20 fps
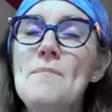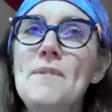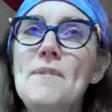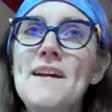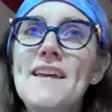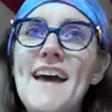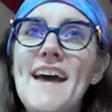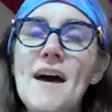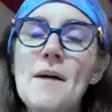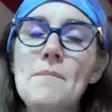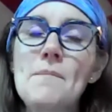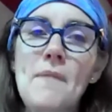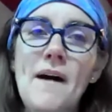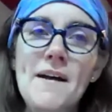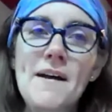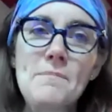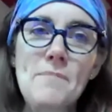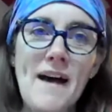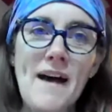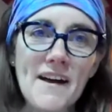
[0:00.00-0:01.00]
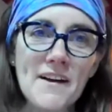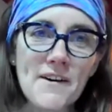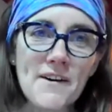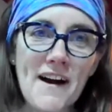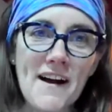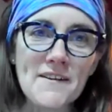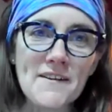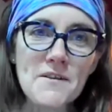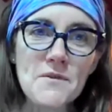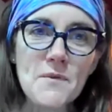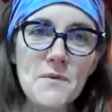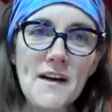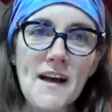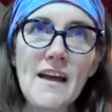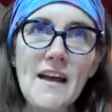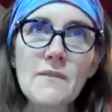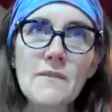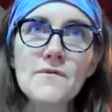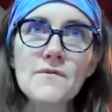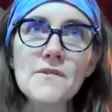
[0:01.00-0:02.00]
But yeah, my background, when
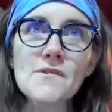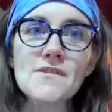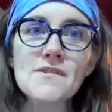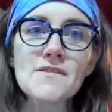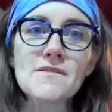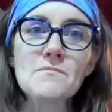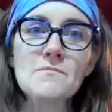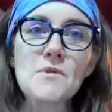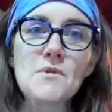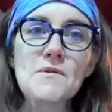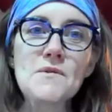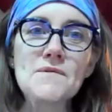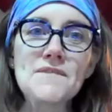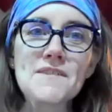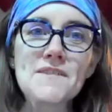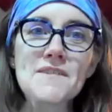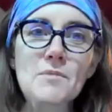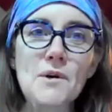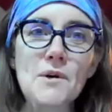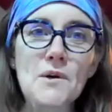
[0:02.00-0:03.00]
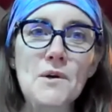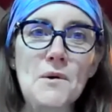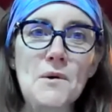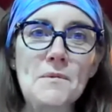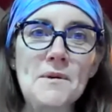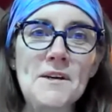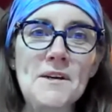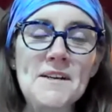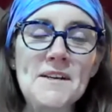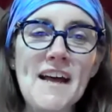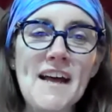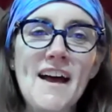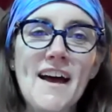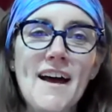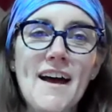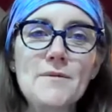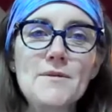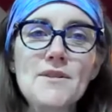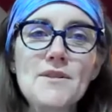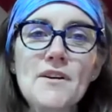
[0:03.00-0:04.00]
I first moved to Port Colborne,
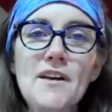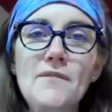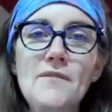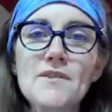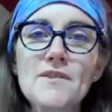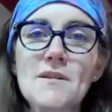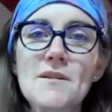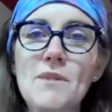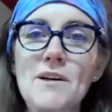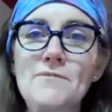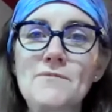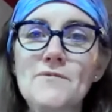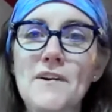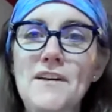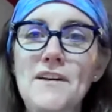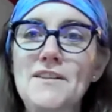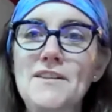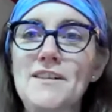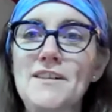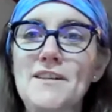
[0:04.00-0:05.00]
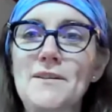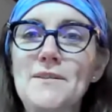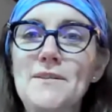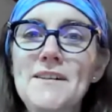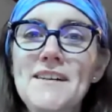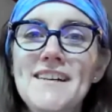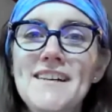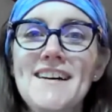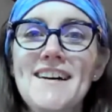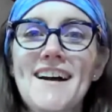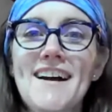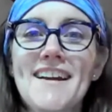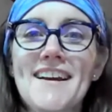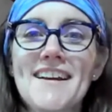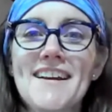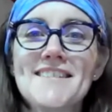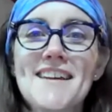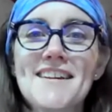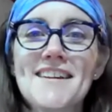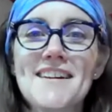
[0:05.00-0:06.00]
I was looking for something fun to do. And
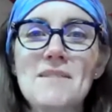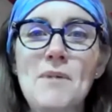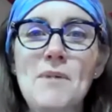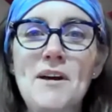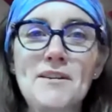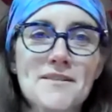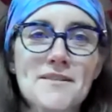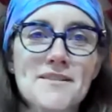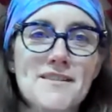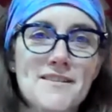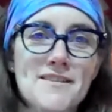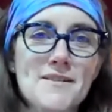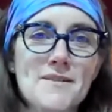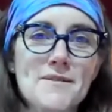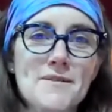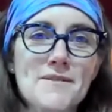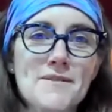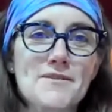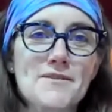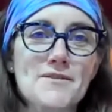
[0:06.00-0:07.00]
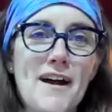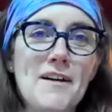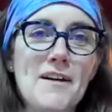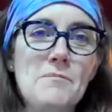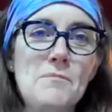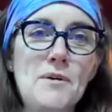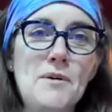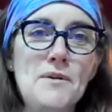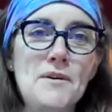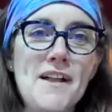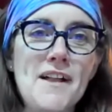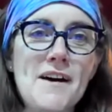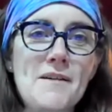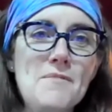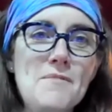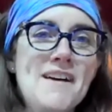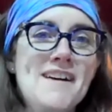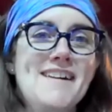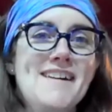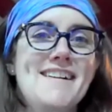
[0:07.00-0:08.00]
I sent emails to the Dragon Boat
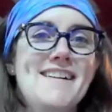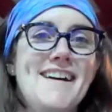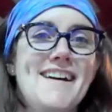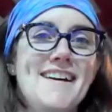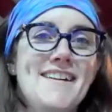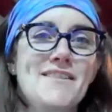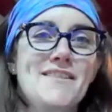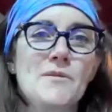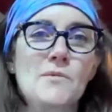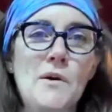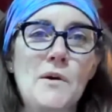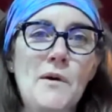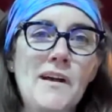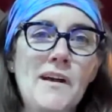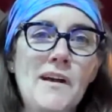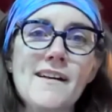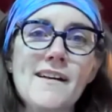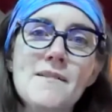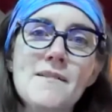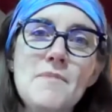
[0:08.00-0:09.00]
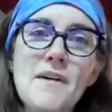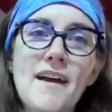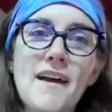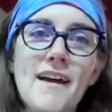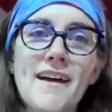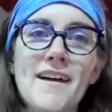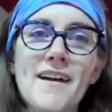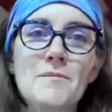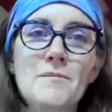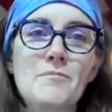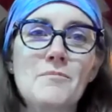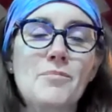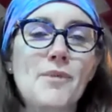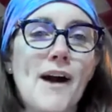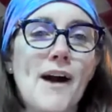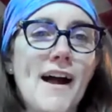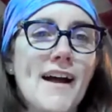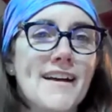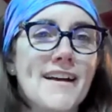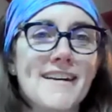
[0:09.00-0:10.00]
Club and the Rowing Club. And
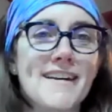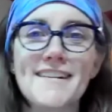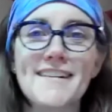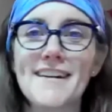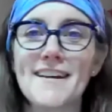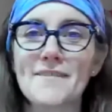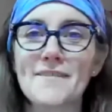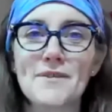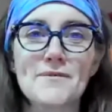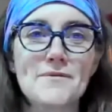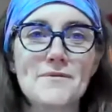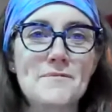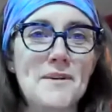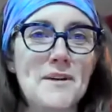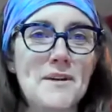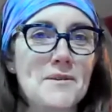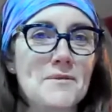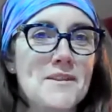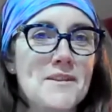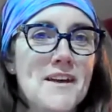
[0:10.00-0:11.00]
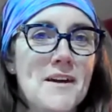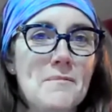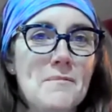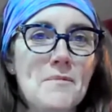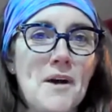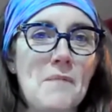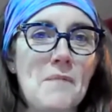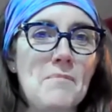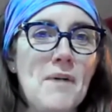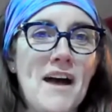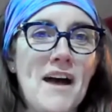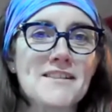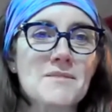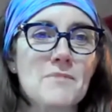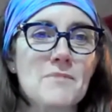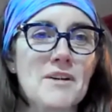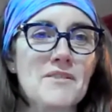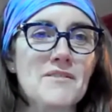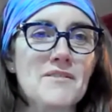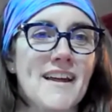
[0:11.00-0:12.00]
Brian, if you're familiar with him, got back
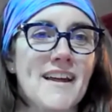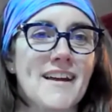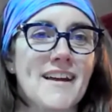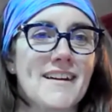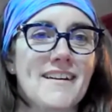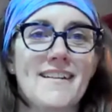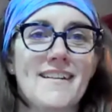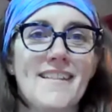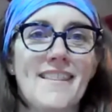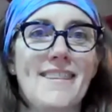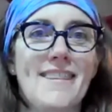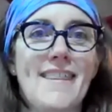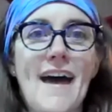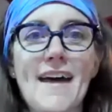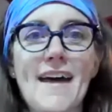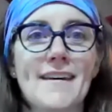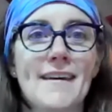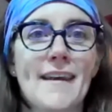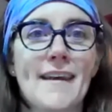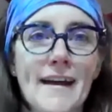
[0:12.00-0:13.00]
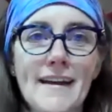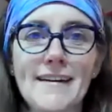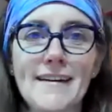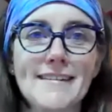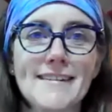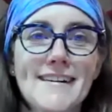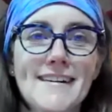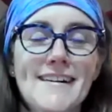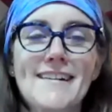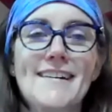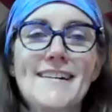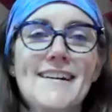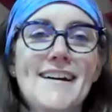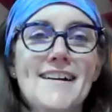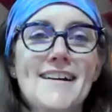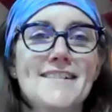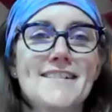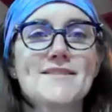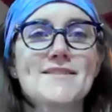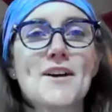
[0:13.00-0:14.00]
to me like that night.
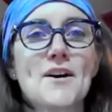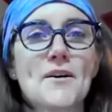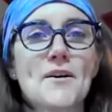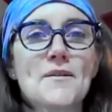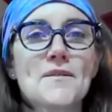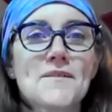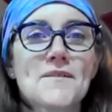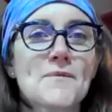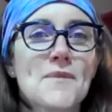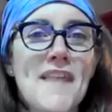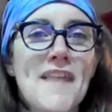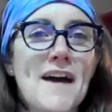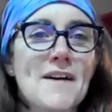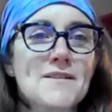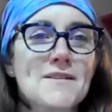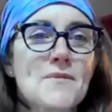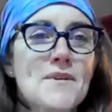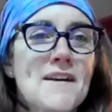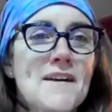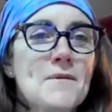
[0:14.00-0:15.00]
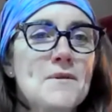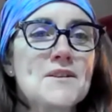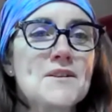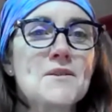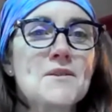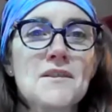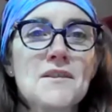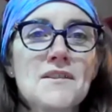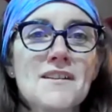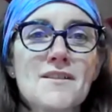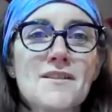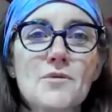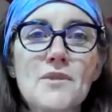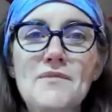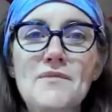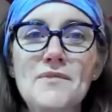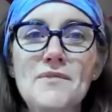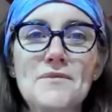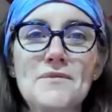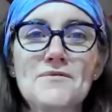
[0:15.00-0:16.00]
And so that's when they were doing the
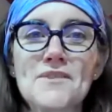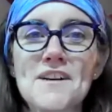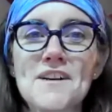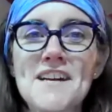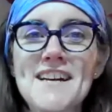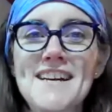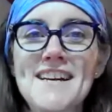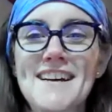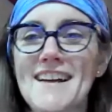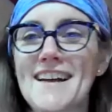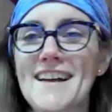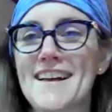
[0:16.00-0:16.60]
3 for free.